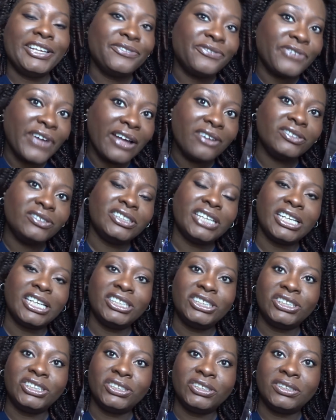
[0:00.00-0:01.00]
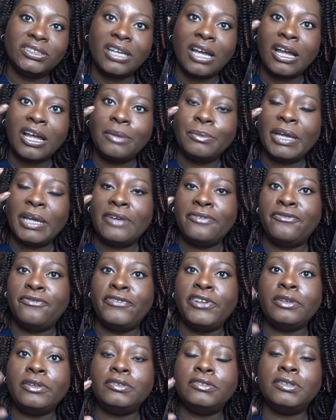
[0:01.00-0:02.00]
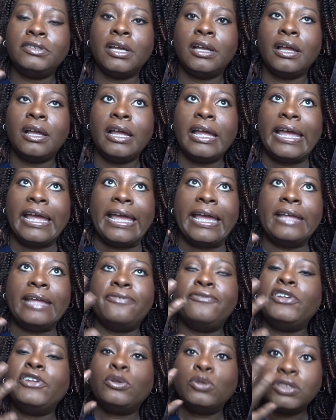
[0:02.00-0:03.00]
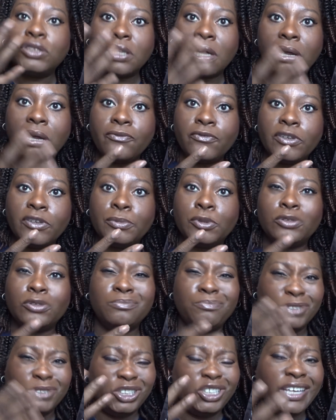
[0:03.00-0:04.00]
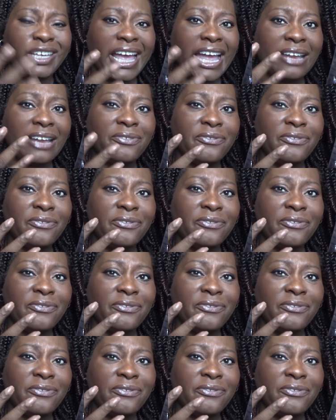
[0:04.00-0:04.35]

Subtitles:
foundation, it feels comfortable, but you can